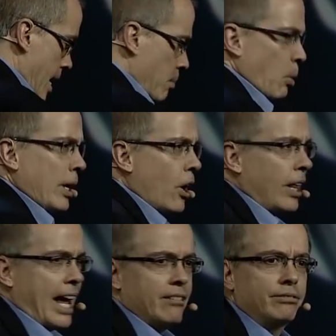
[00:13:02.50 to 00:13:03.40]
But we all
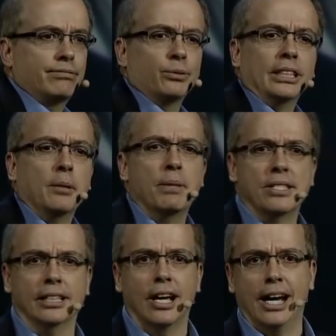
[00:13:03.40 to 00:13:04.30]
have really
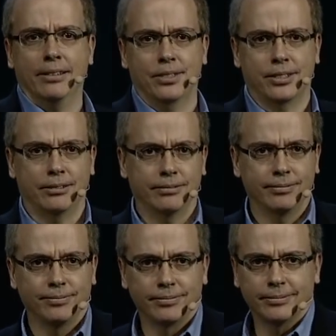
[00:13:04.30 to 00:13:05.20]
busy lives.
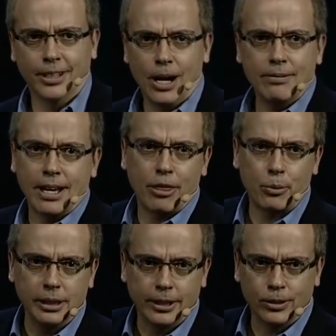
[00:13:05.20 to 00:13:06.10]
You know, I've got
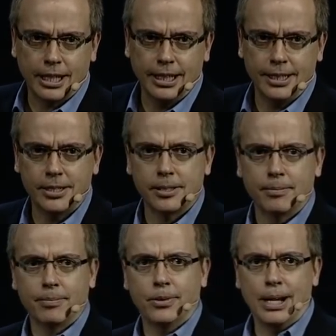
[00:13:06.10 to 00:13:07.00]
three little kids.
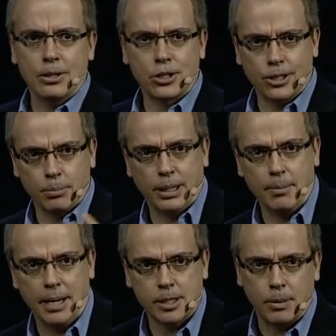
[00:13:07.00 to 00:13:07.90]
They're now starting to play
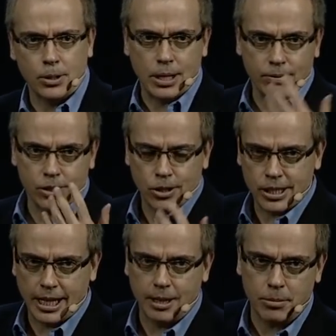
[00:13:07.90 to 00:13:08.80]
baseball, so I have to start
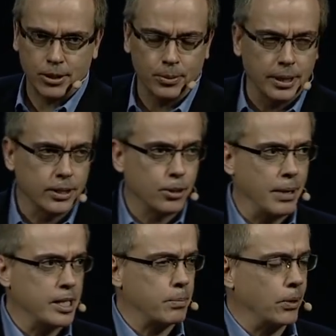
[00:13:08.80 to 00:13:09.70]
taking them to, uh, to
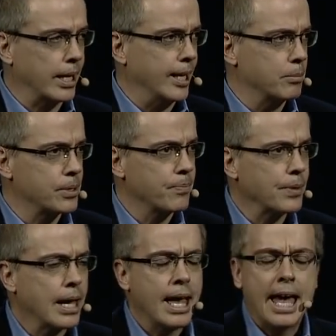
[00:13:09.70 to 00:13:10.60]
baseball games.
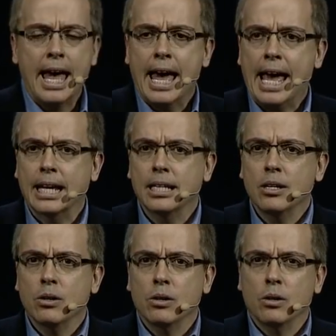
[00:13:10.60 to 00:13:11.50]
And
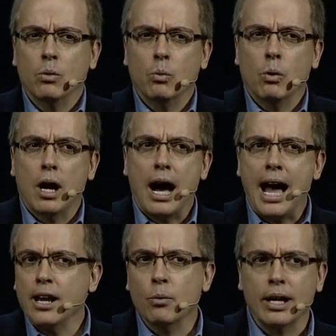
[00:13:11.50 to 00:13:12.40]

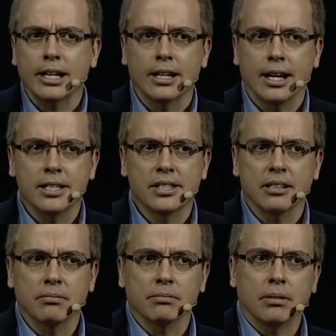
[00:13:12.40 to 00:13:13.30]
I recognize
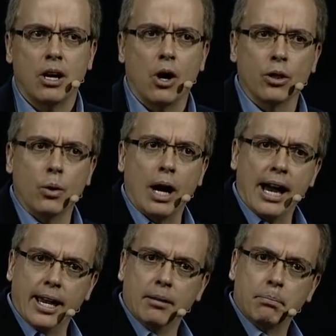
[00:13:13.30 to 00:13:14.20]
that although
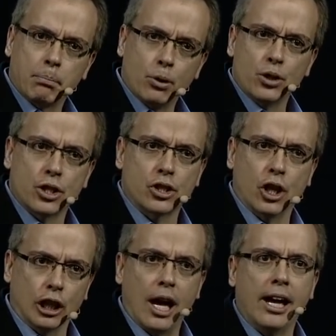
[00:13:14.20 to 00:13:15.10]
I purchase
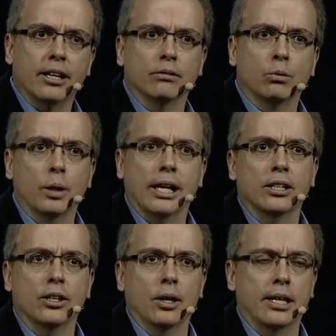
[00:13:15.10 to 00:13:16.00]
a lot of what I,
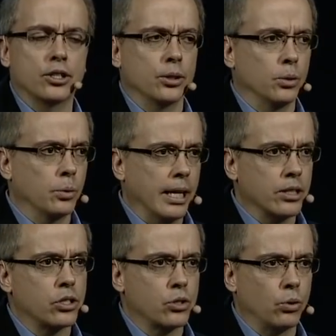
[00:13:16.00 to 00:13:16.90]
I do
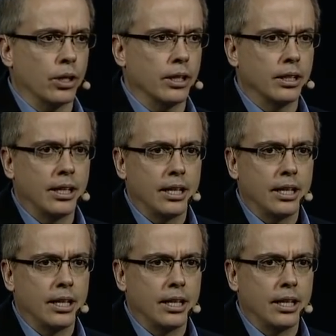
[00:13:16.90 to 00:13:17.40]
in store,